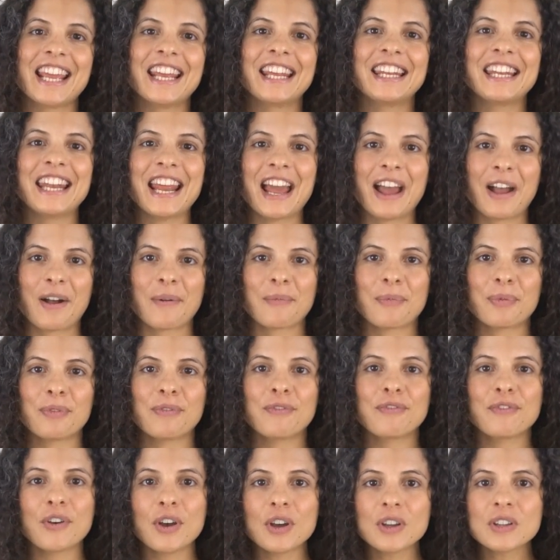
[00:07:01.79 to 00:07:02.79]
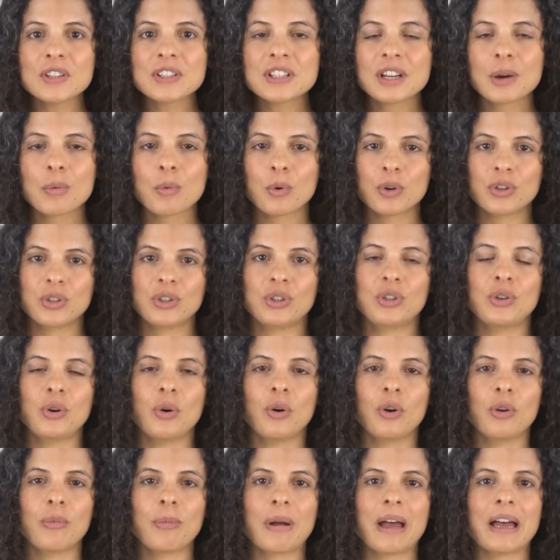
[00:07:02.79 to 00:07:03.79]
Now, first, I want to
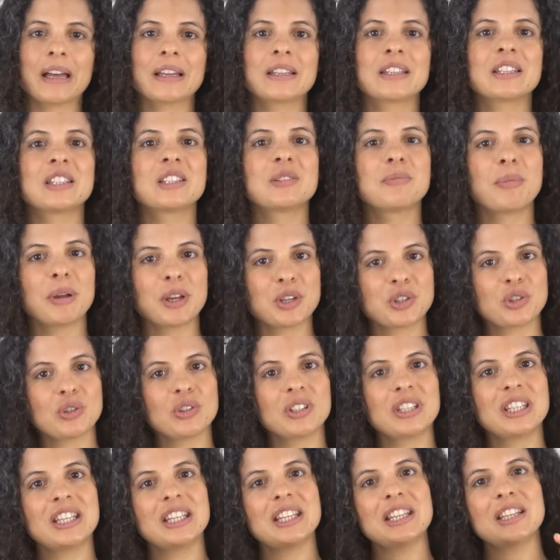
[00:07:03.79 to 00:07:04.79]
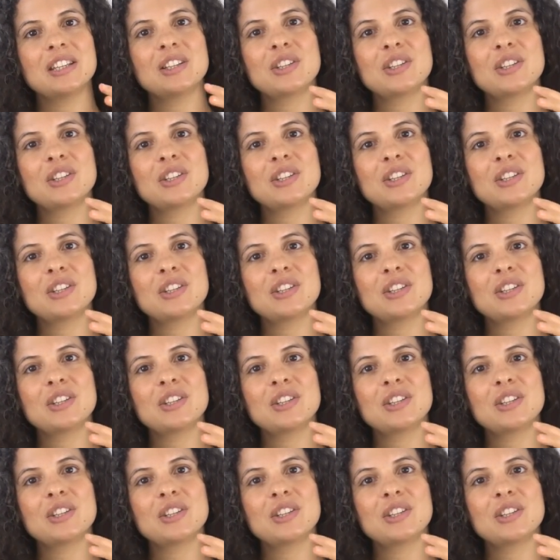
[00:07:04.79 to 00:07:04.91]
talk about specialty